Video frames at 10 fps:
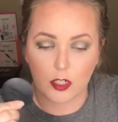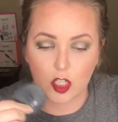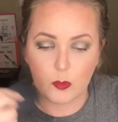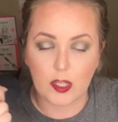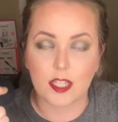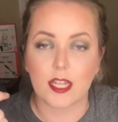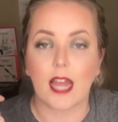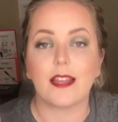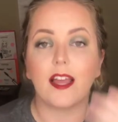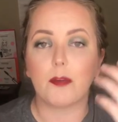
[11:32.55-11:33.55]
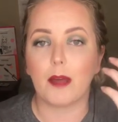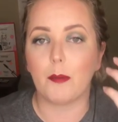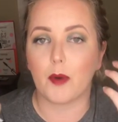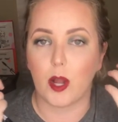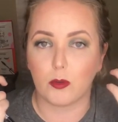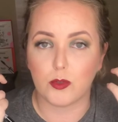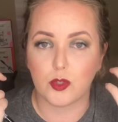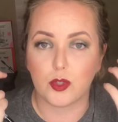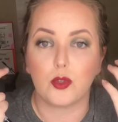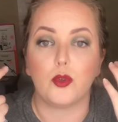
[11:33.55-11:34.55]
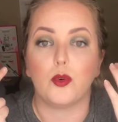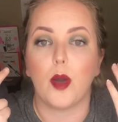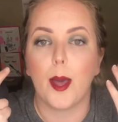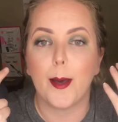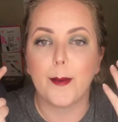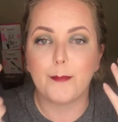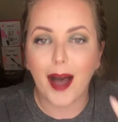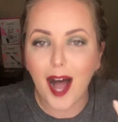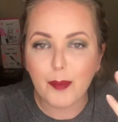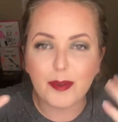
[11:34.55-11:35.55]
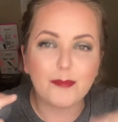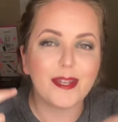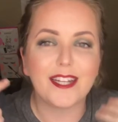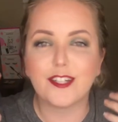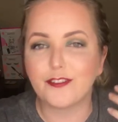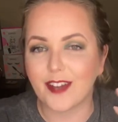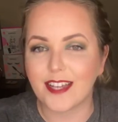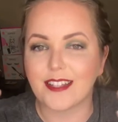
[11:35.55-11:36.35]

just because I like my brows to pop, be in your face.